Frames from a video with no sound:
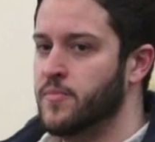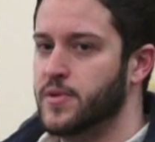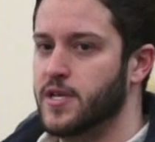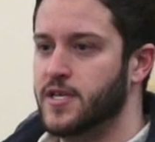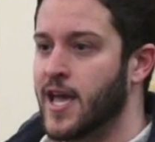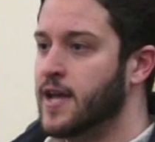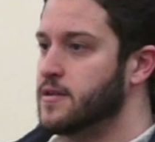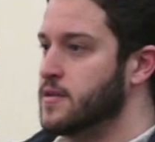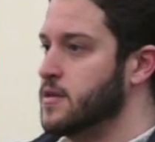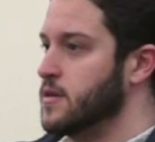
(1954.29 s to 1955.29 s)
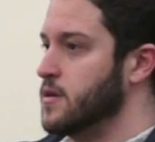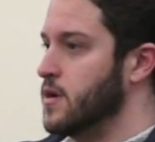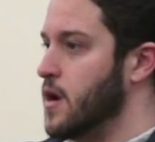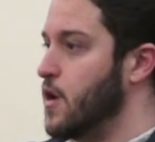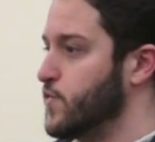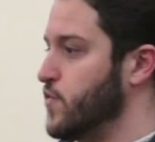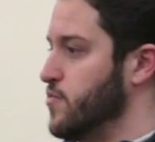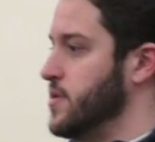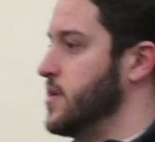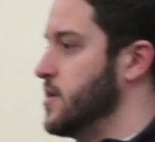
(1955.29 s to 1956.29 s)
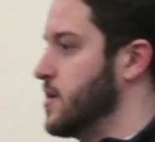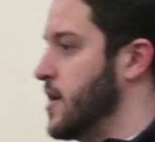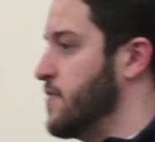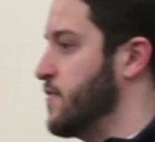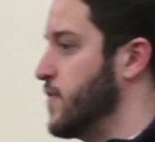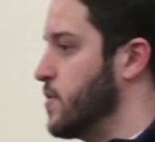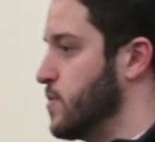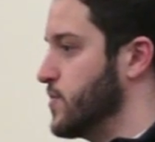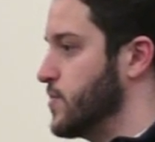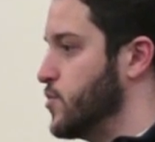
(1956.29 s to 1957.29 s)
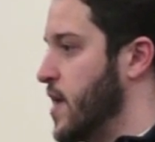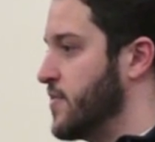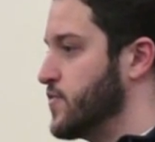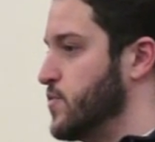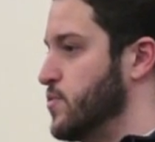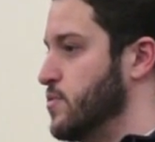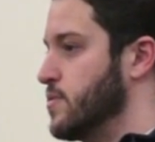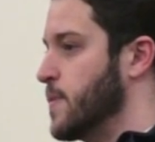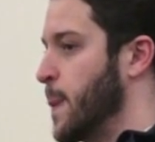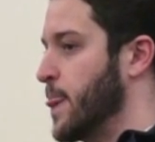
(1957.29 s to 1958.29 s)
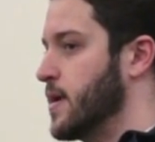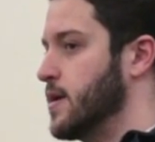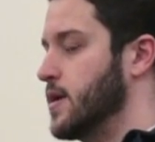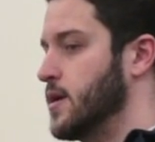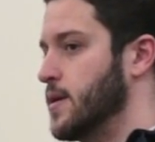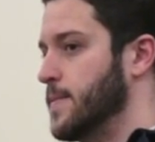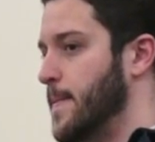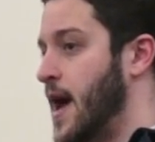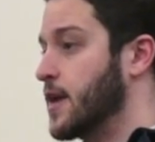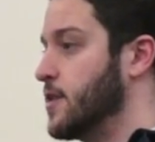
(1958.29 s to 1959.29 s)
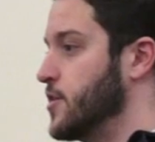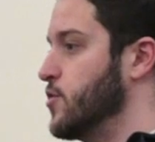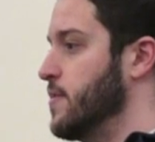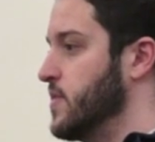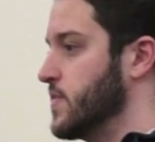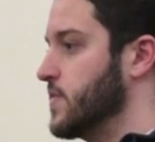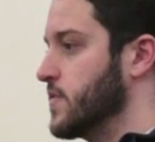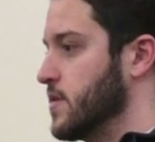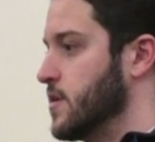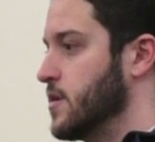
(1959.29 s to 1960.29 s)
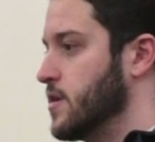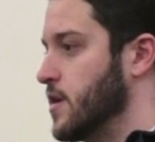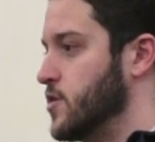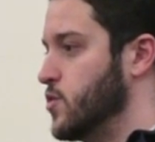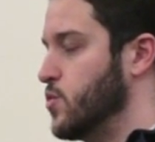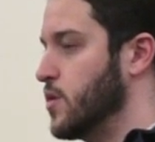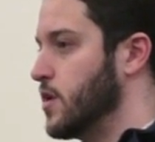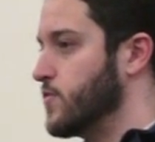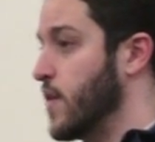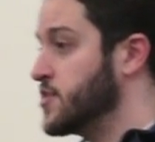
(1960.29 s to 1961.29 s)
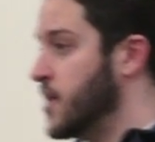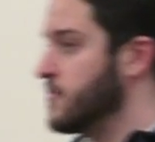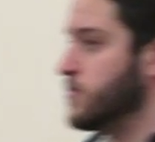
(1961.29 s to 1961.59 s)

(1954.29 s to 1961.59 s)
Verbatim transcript: company can't also be an FFL holder. You have to um, act like you're a business. And you, uh, so I actually